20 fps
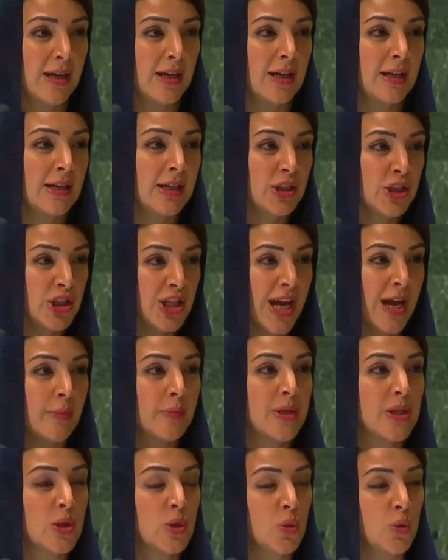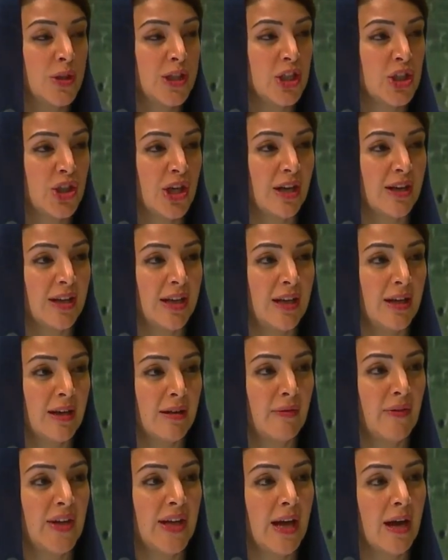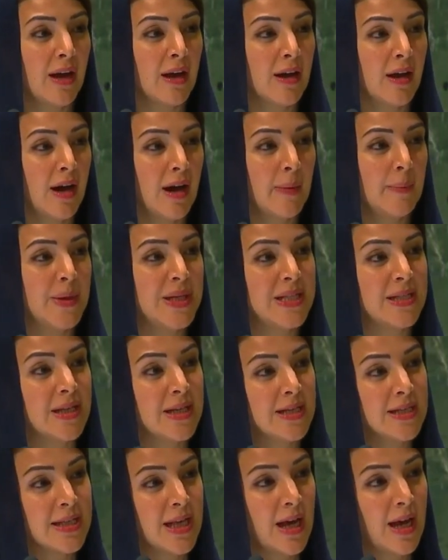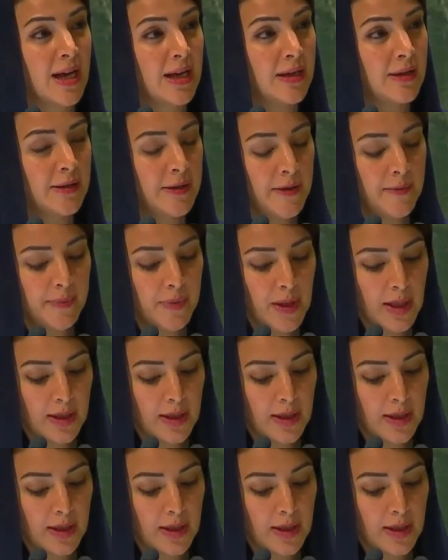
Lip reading: by prioritizing humanitarian support.